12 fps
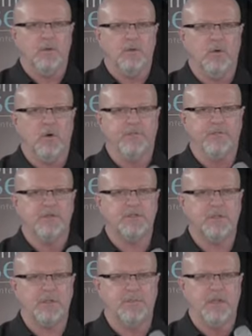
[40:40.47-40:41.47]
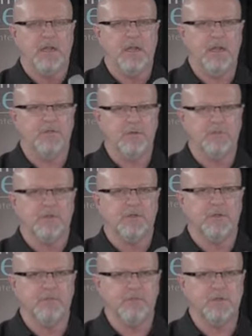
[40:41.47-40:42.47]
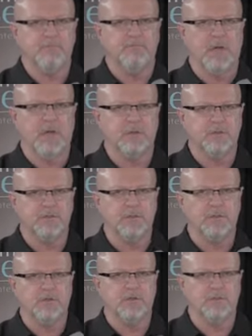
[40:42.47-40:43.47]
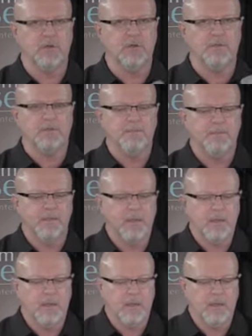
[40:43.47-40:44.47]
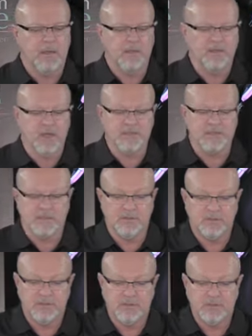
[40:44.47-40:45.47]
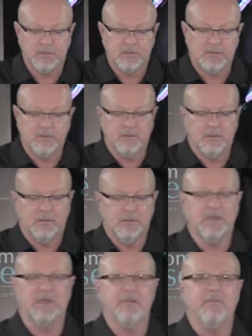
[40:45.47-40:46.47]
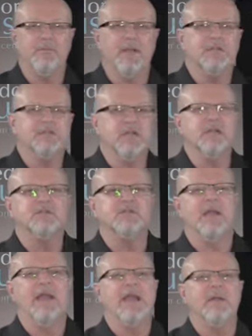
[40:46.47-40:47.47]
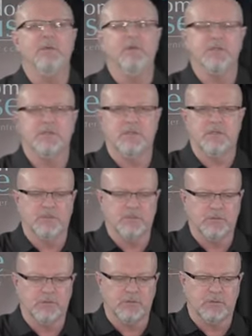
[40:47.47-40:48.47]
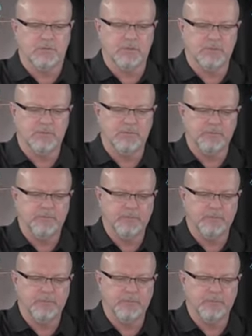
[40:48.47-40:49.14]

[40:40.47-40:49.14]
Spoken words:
wolf and sheep behavior in terms of modern church growth, and it doesn't. It doesn't even make sense to hammer this into church growthism.